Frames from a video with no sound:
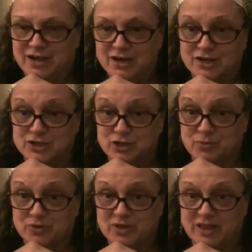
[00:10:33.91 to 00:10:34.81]

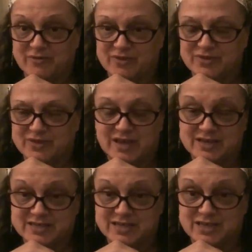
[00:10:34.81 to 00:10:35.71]
October 11th.
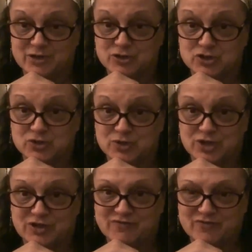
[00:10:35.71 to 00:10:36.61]
Can't get here soon
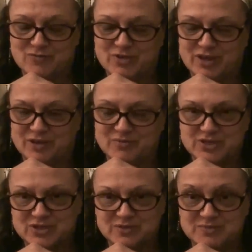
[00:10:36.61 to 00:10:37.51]
enough for me. I
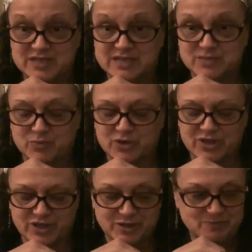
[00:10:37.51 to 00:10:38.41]
miss him
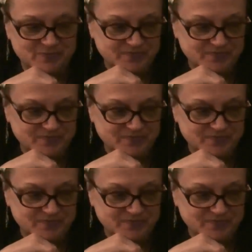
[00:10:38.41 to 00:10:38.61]
desperately.